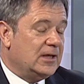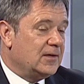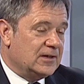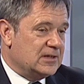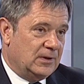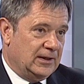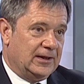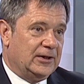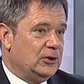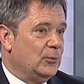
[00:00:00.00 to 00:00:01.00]

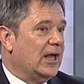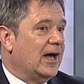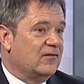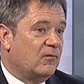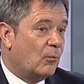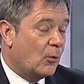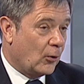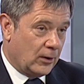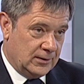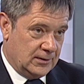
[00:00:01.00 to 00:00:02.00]
inevitably, you will have
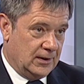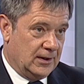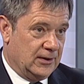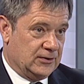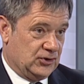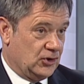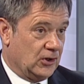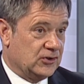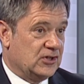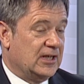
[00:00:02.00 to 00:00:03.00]
more
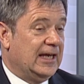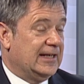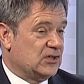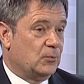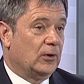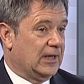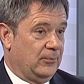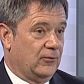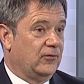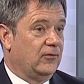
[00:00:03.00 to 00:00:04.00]
stocks in a small
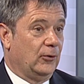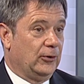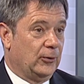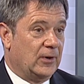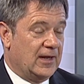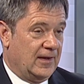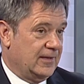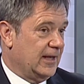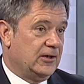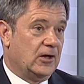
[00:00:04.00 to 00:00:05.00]
cap portfolio
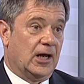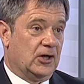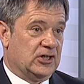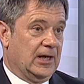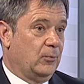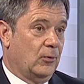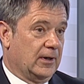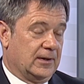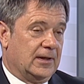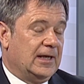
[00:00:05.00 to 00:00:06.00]
than in a large cap
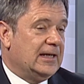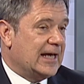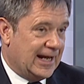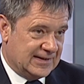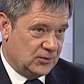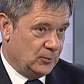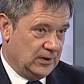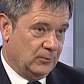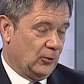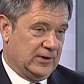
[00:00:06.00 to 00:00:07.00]
one. It has to
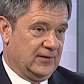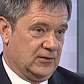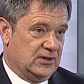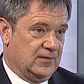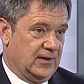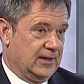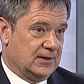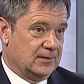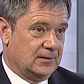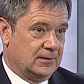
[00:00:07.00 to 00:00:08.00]
be more diversified.